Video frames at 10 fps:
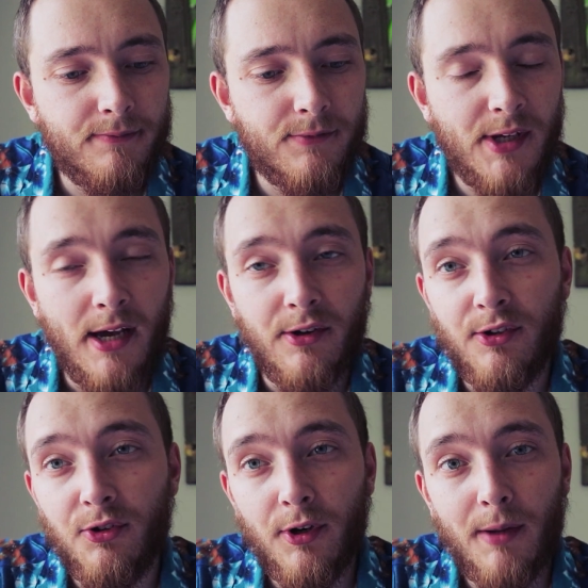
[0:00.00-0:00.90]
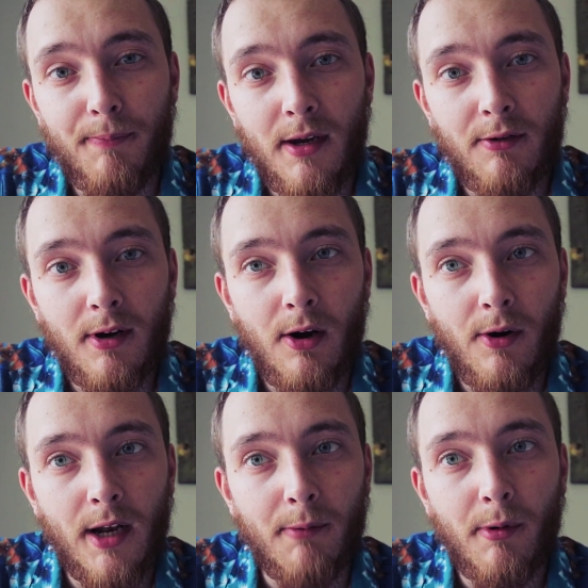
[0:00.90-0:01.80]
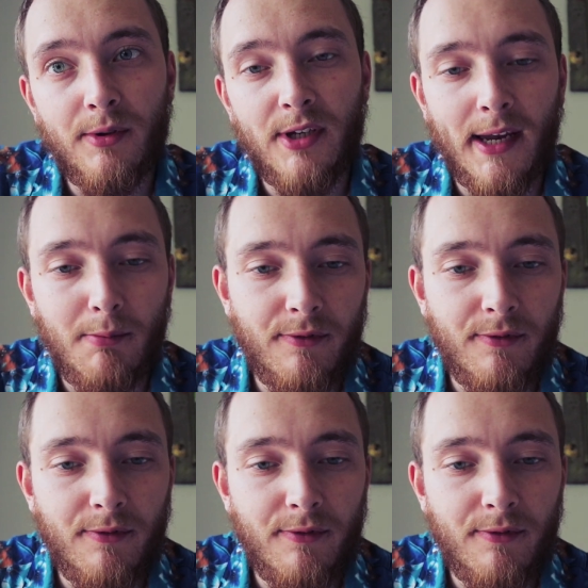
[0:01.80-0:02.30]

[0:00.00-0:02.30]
so yeah, just enjoy the B-roll, and I'll probably check in